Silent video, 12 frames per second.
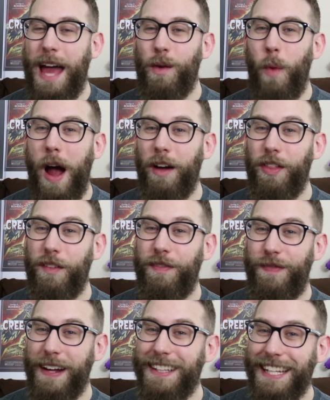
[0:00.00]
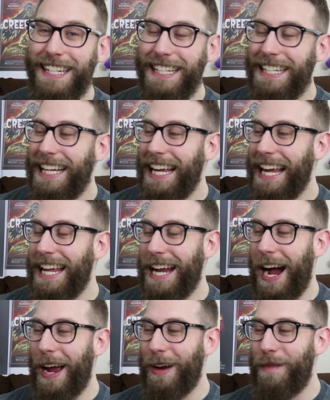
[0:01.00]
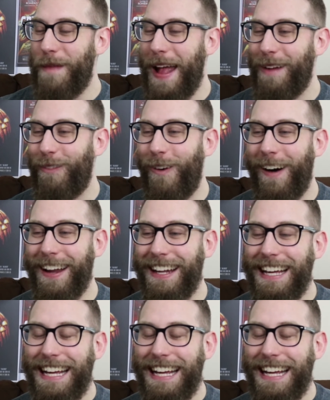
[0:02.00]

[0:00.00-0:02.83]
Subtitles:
And while the villain in Iron Man 1